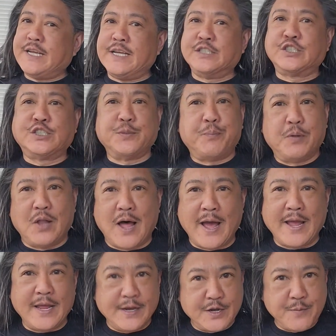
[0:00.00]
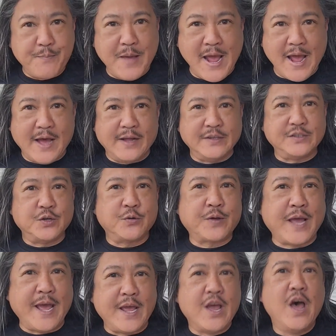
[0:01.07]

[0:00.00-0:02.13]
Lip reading: supply and demand, okay?